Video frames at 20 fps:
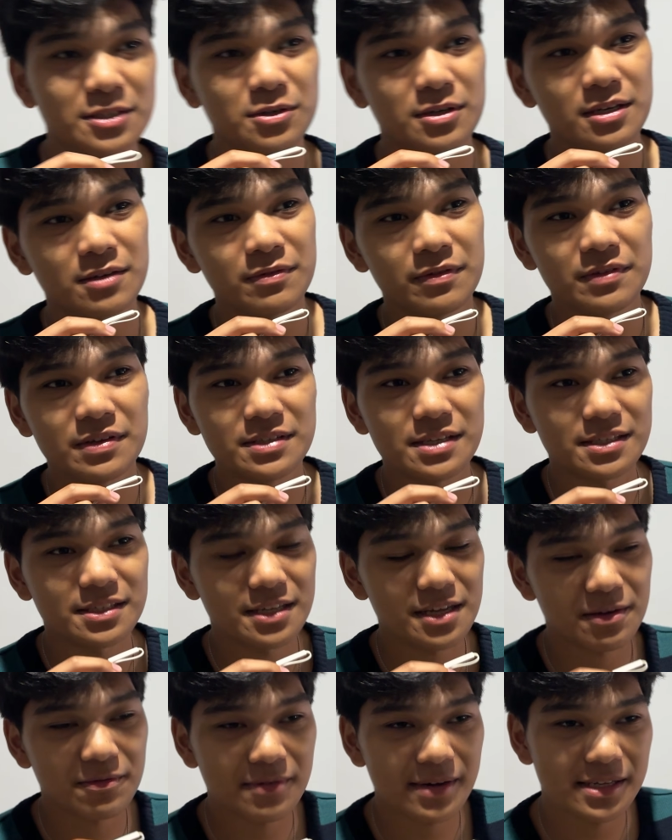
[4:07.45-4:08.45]

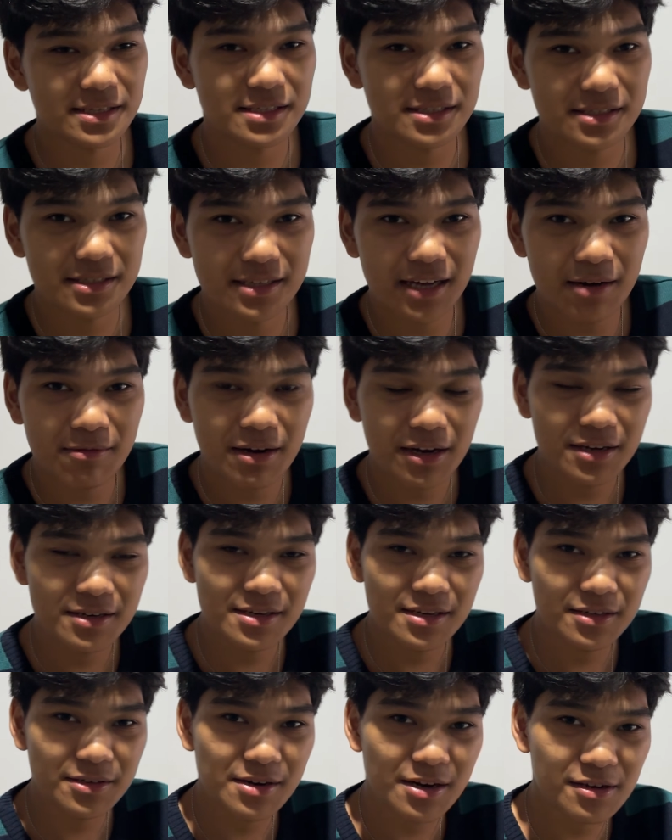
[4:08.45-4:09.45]
256GB got
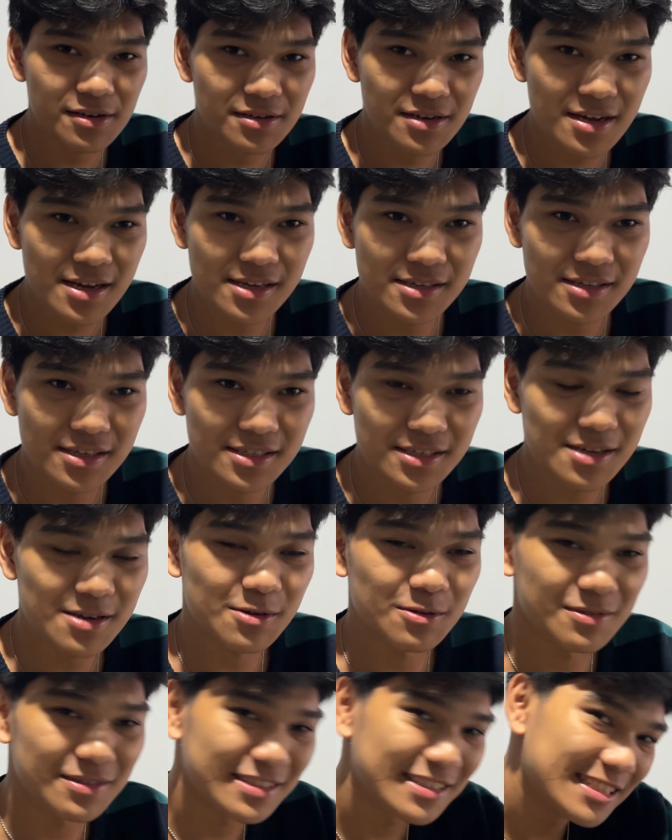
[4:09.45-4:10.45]
recognized. Let's
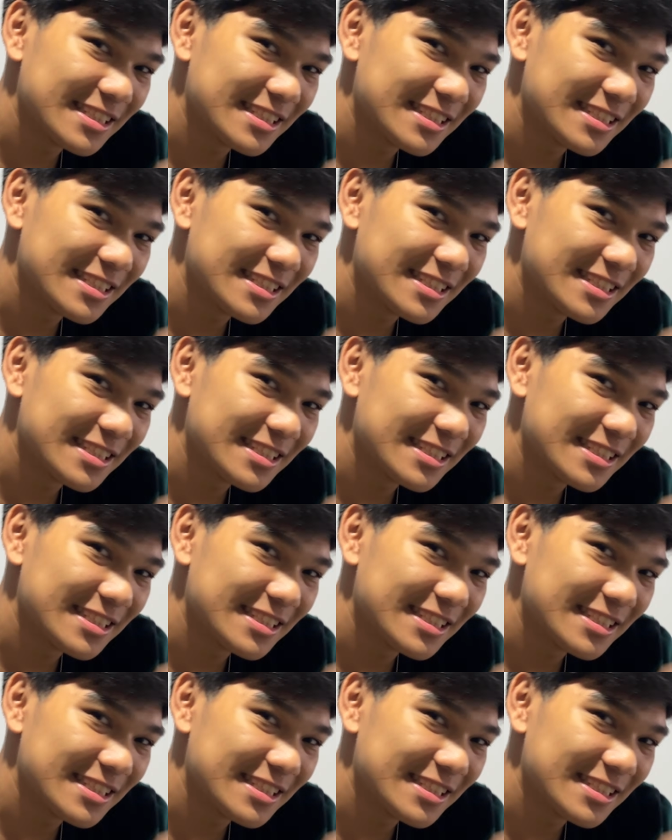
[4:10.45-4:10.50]
go.